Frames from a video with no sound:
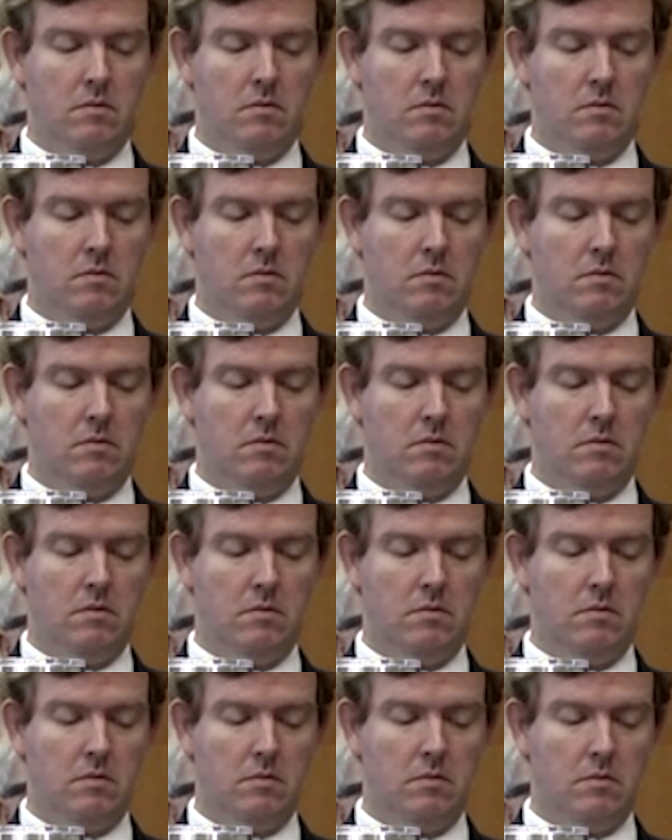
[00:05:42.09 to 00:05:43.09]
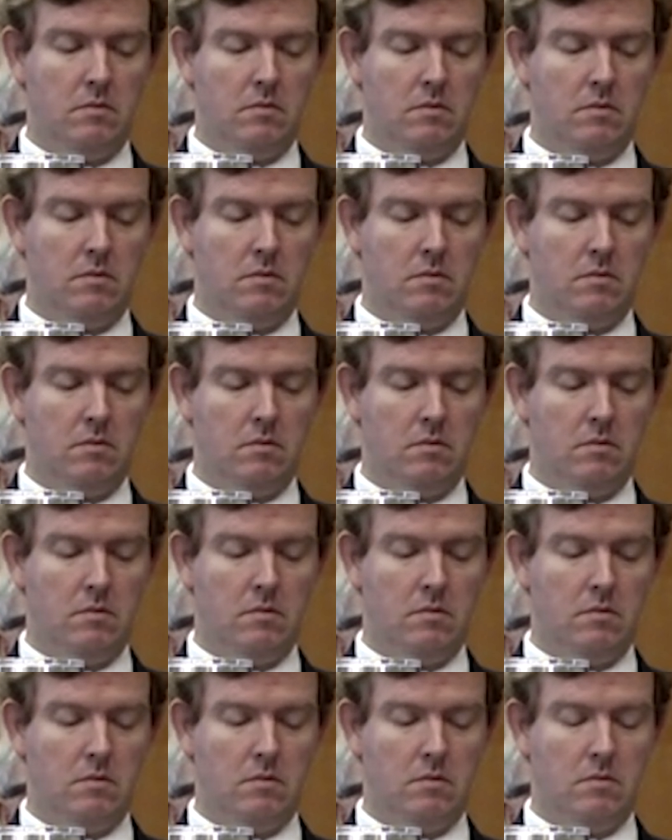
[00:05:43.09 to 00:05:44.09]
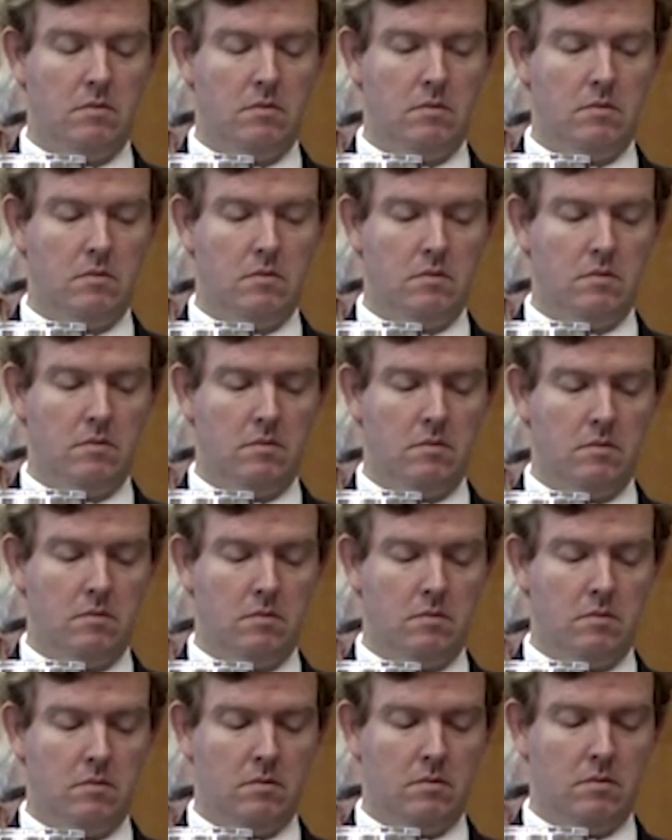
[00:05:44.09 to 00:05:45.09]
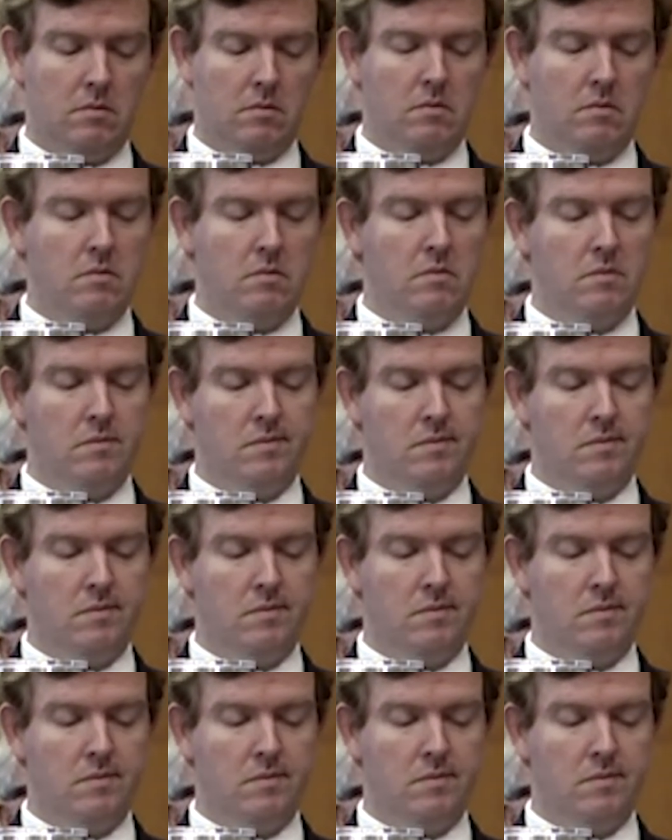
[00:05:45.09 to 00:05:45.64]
This person isn't speaking.